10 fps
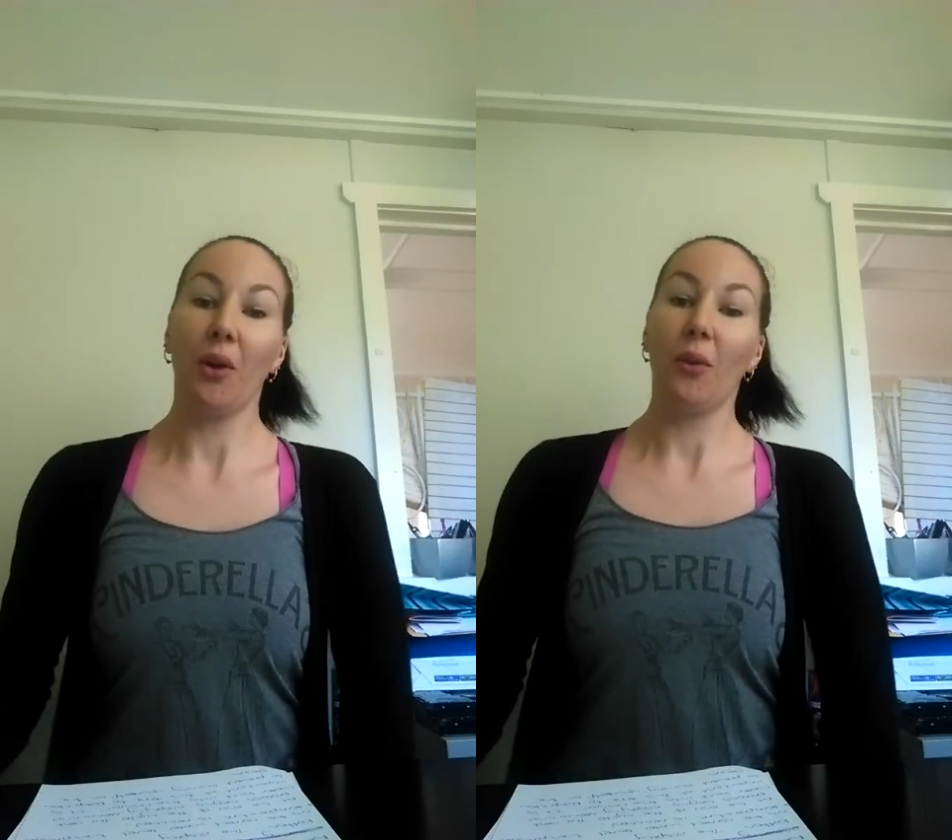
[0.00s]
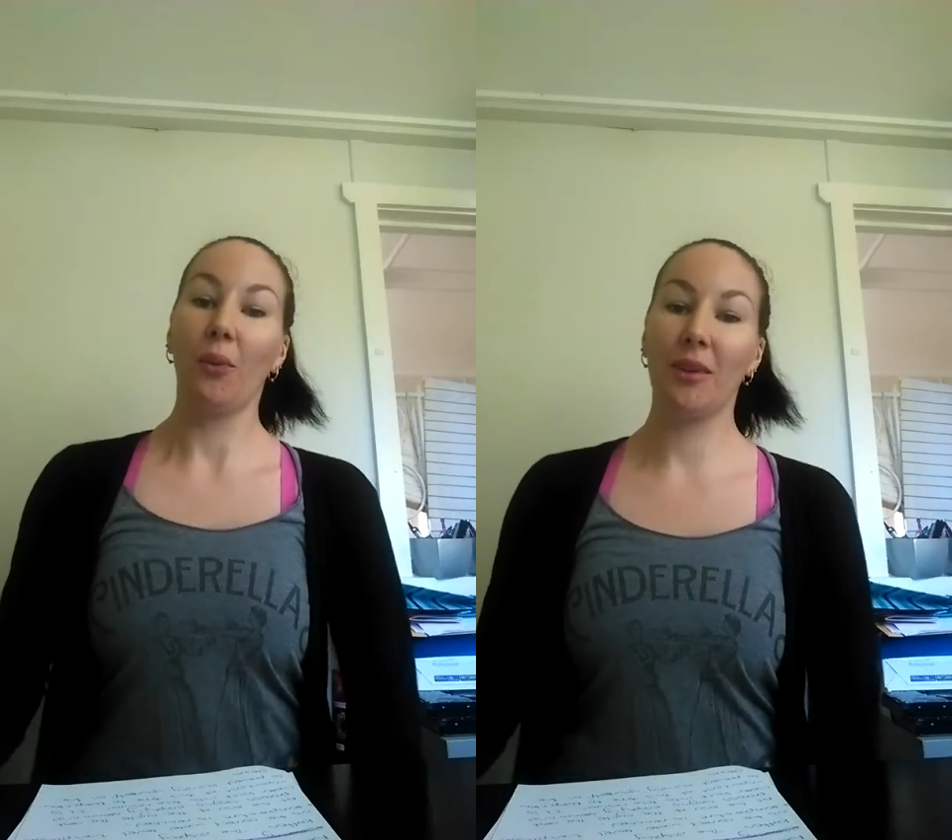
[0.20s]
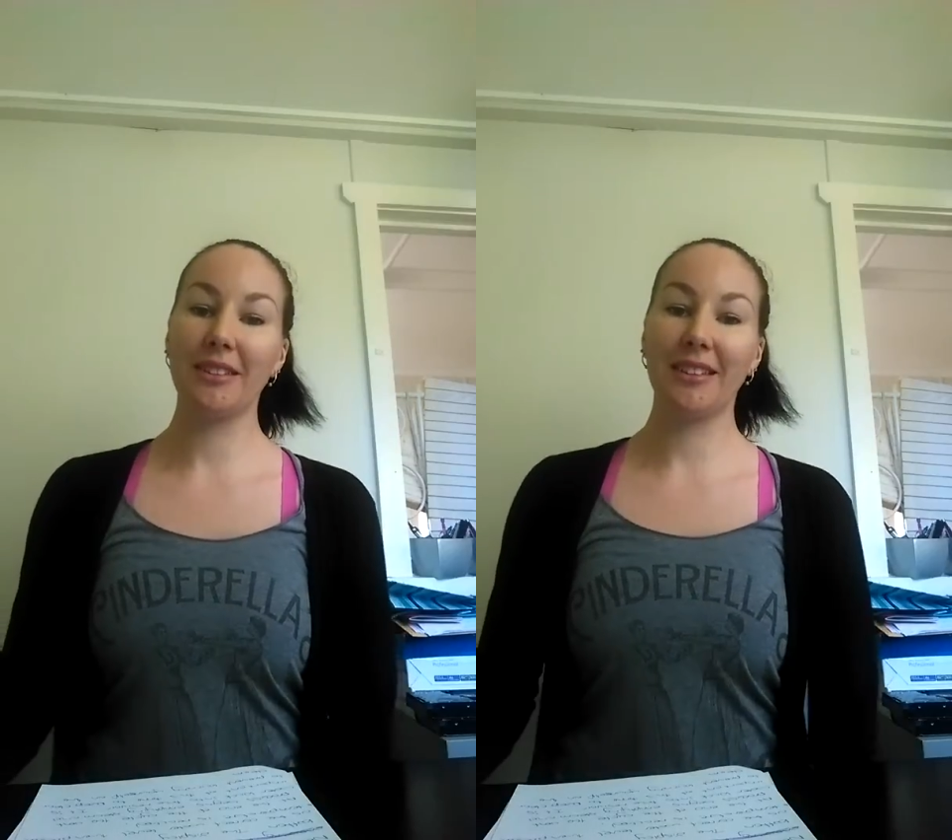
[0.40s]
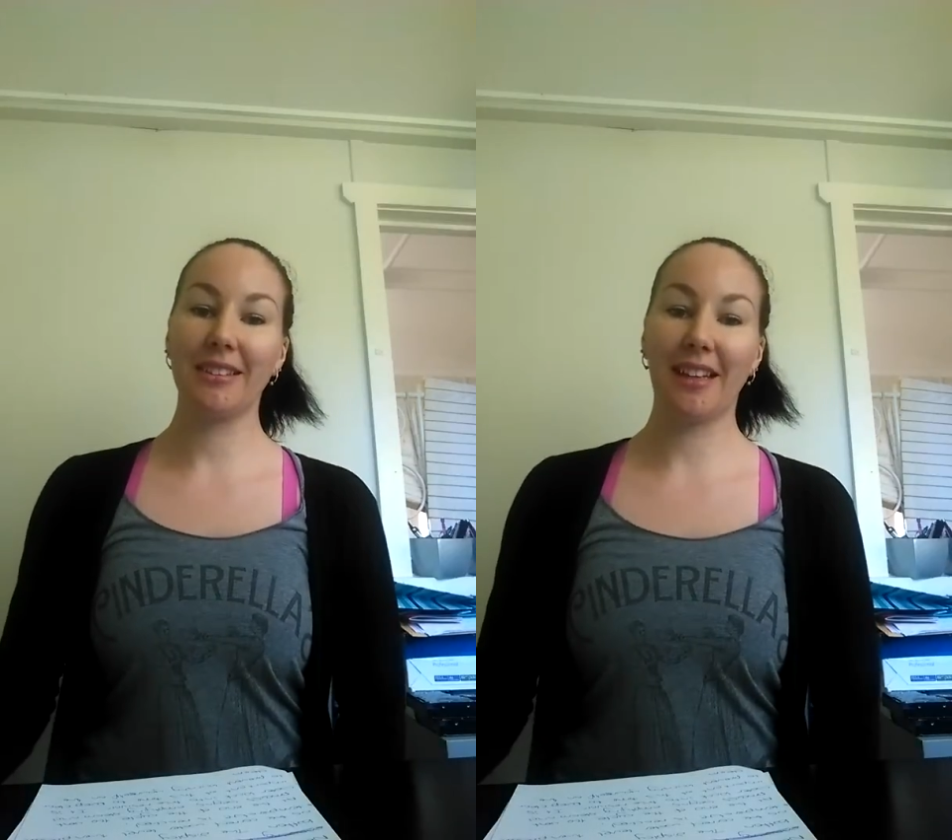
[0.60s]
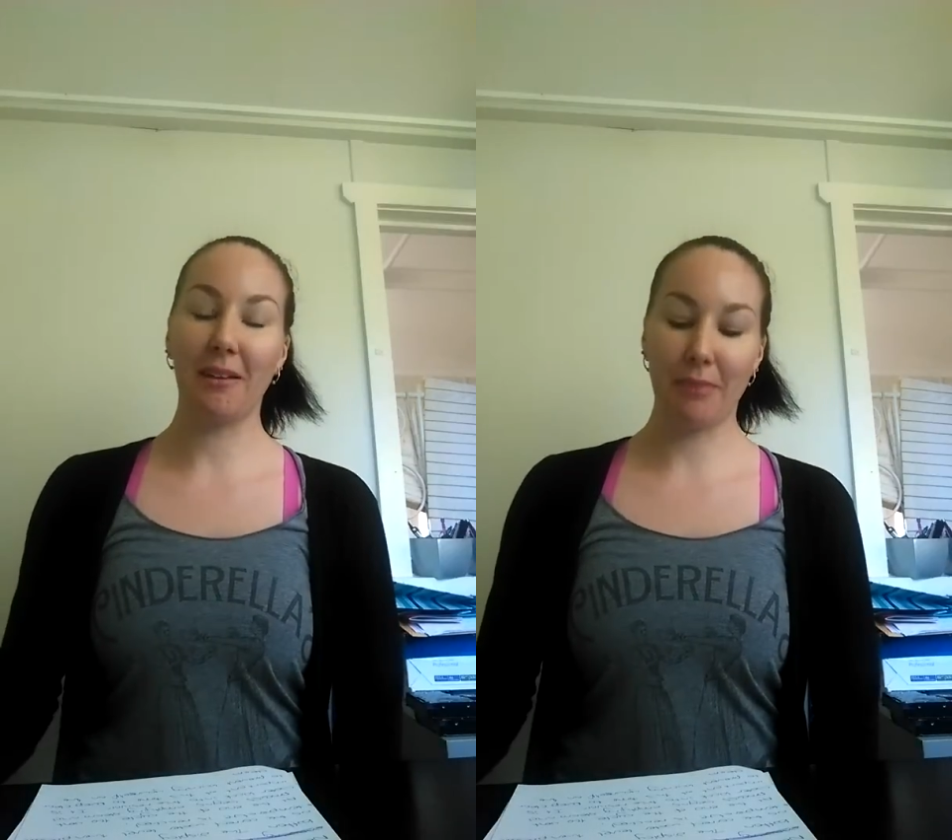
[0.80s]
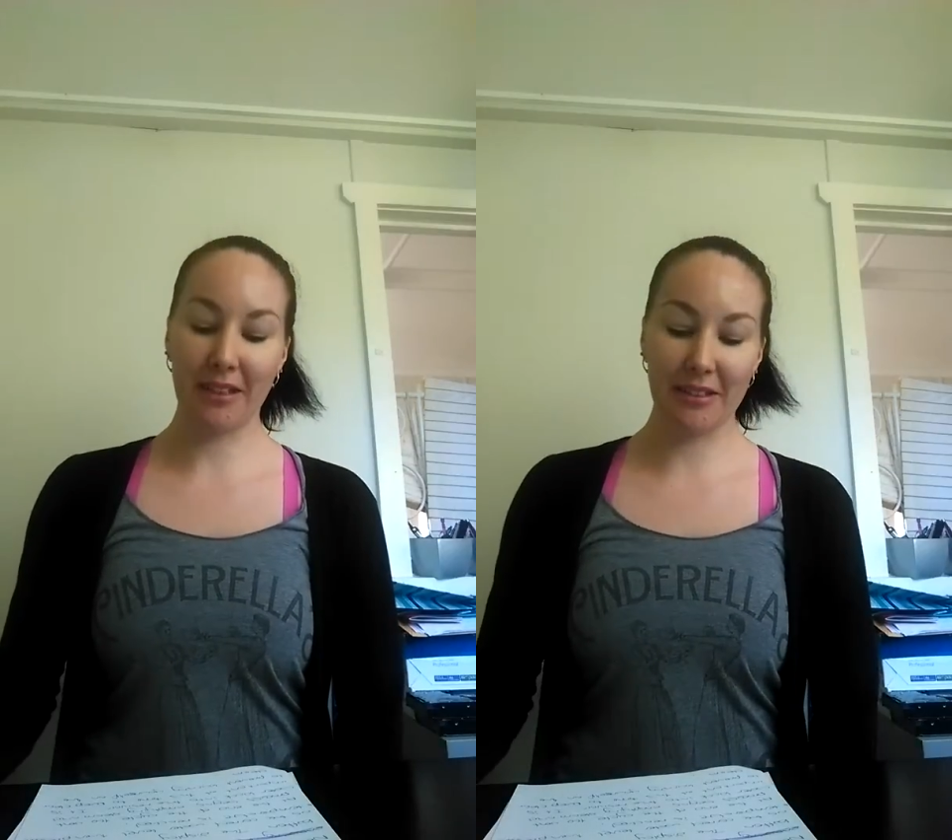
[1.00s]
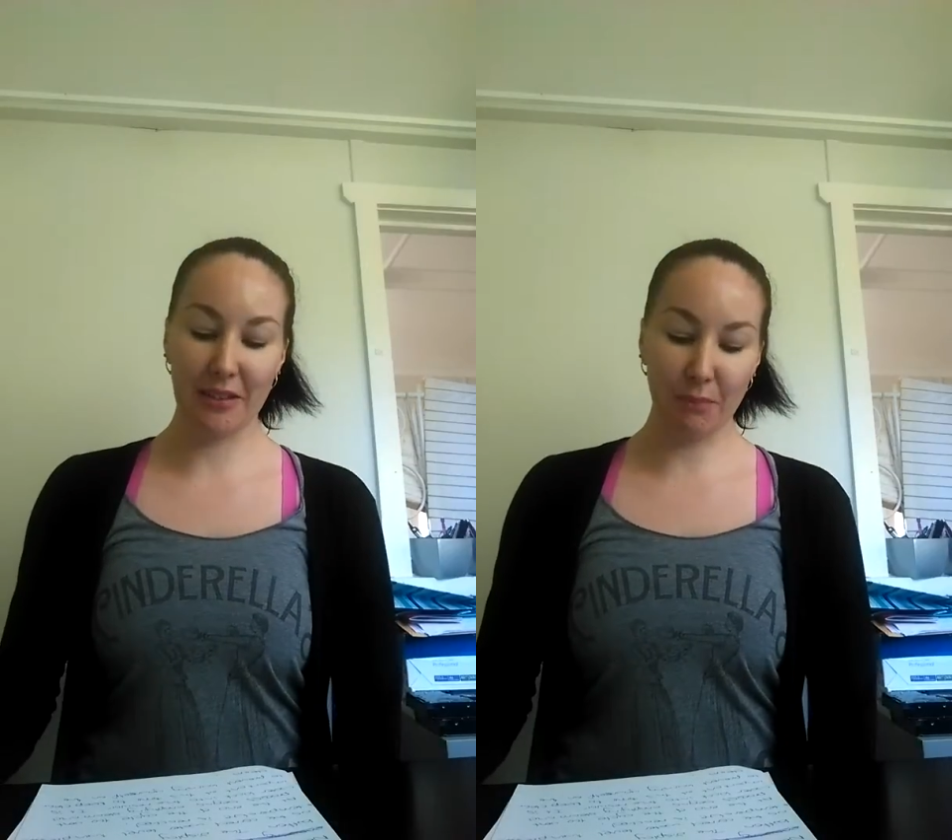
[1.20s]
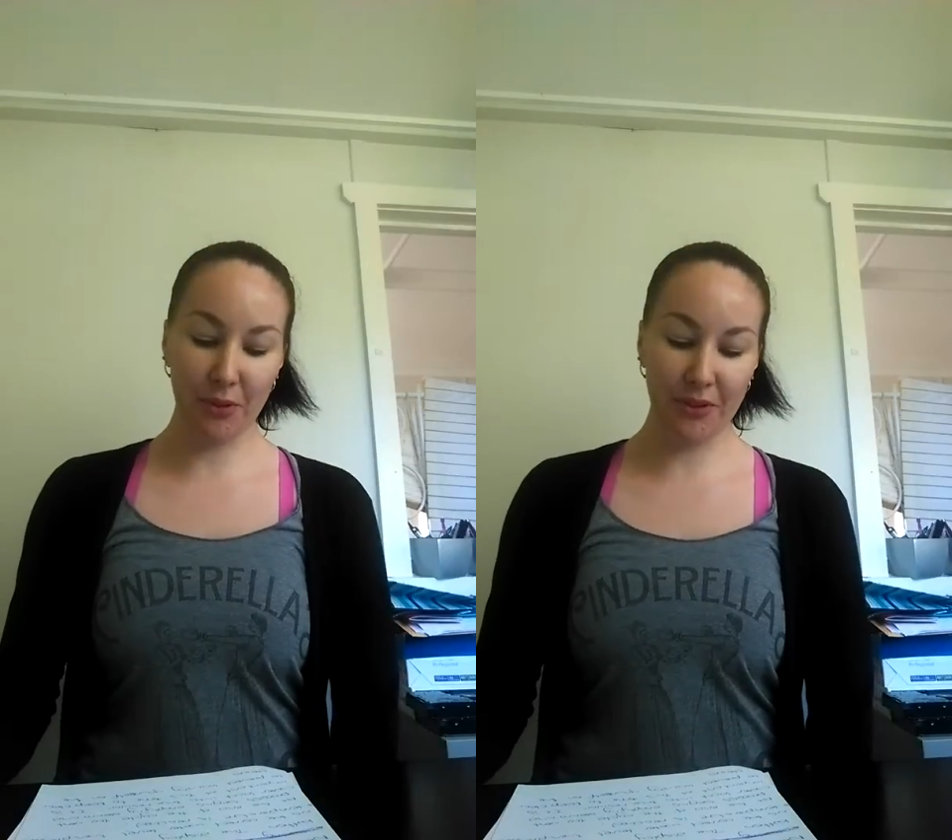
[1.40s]
Once the start button
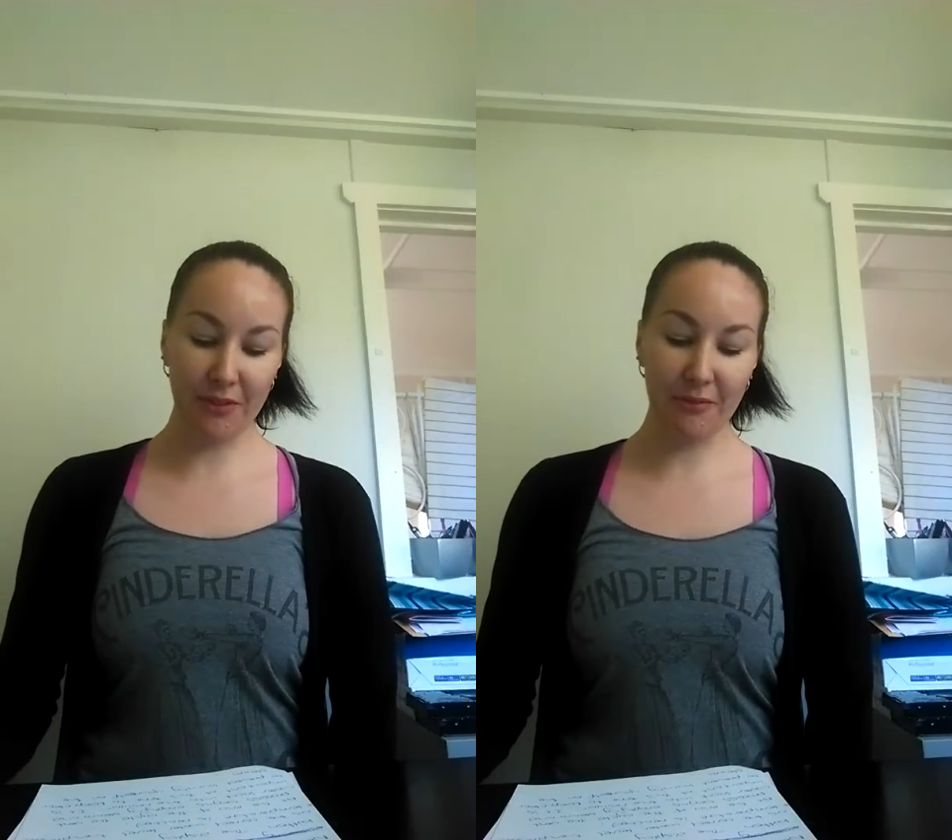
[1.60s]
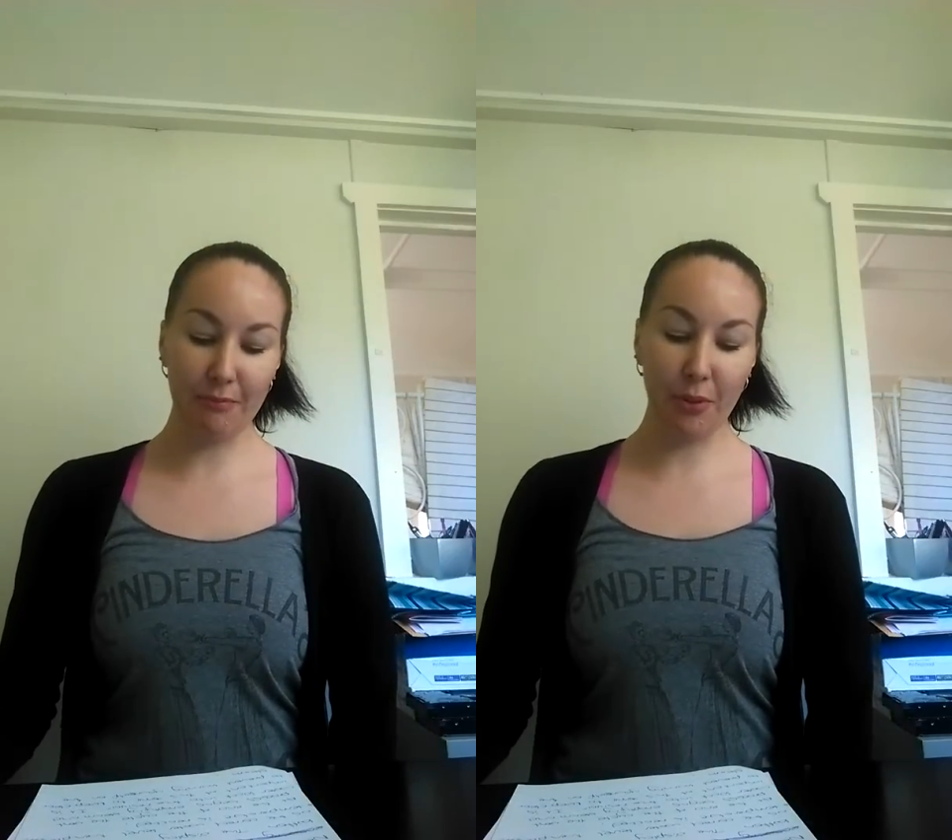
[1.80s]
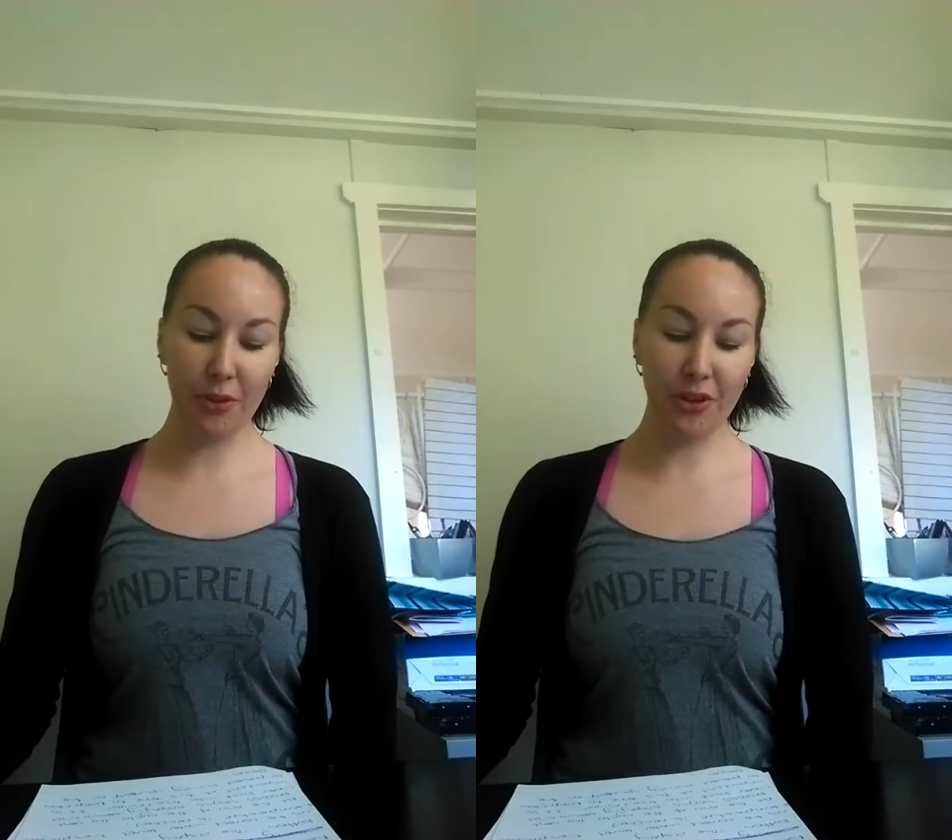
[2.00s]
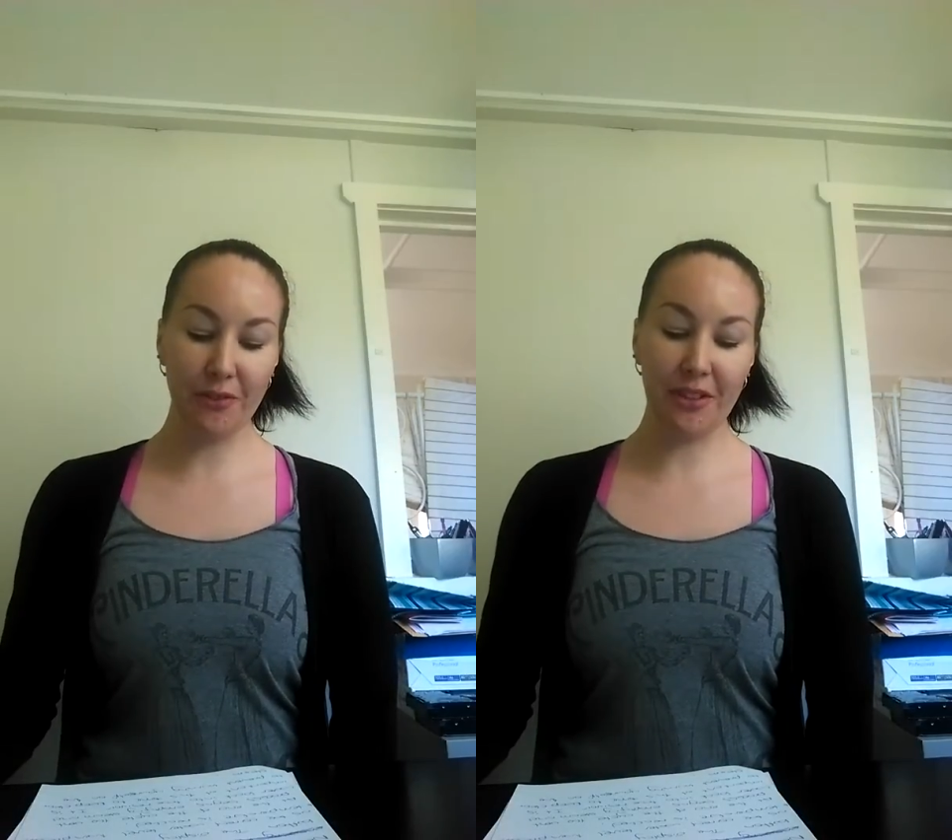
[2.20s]
is pushed,